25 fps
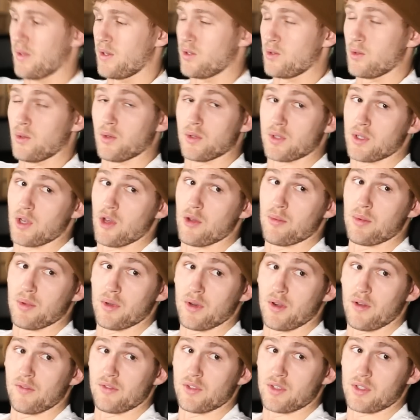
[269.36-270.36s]
the door's open.
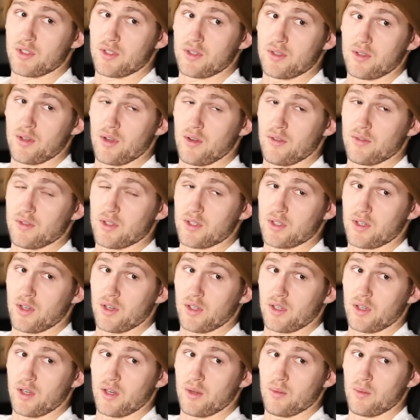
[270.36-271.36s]
I've just got
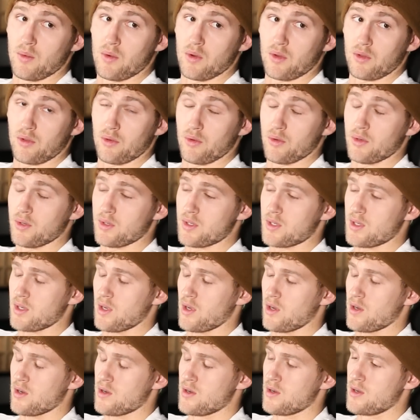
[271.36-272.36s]
to kind of walk through it.
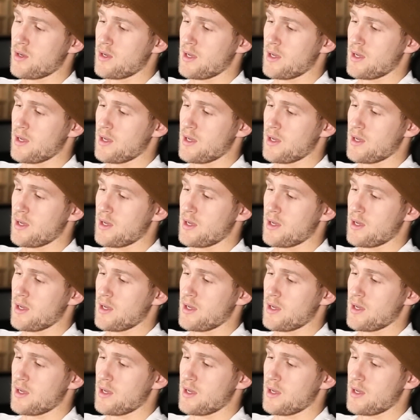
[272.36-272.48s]
So